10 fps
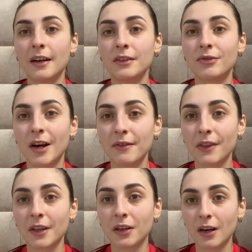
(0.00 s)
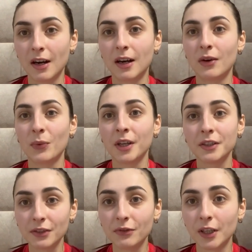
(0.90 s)
driving the car when it
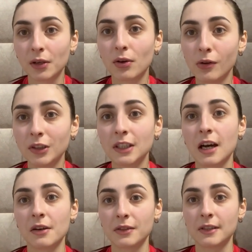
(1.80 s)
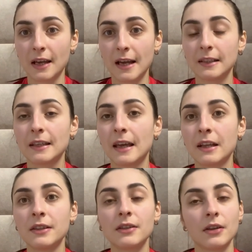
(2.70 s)
is very cold outside,
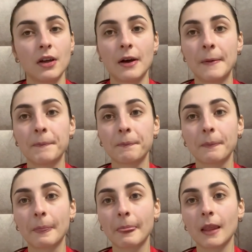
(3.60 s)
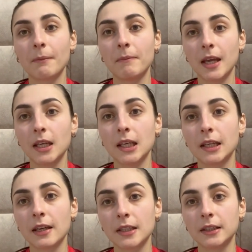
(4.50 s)
and many
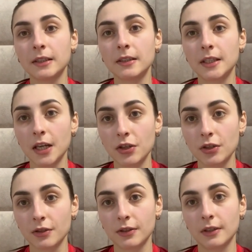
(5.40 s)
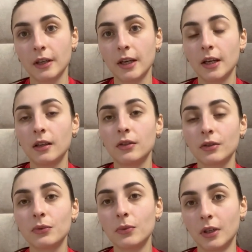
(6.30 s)
gasoline stations
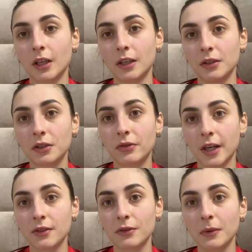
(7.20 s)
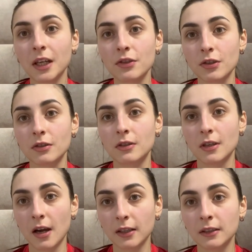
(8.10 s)
don't work in Ukraine, so we can just
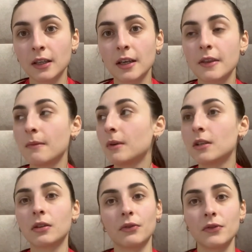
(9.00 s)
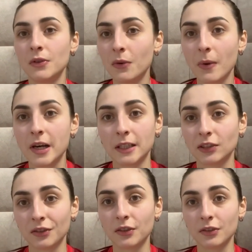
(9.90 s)
stuck in the middle of nowhere,
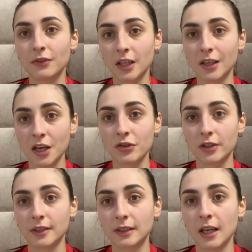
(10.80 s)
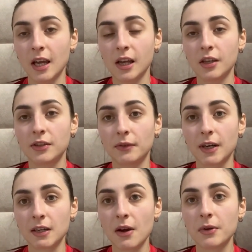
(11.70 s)
so it is very dangerous. So
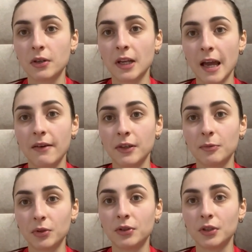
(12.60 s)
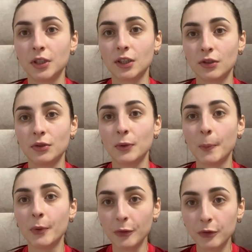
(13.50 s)
right now we don't have an opportunity to
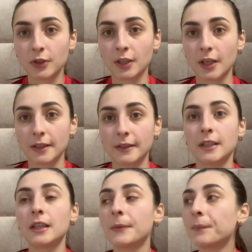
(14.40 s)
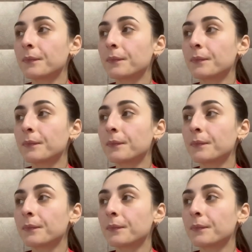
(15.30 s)
move to another city.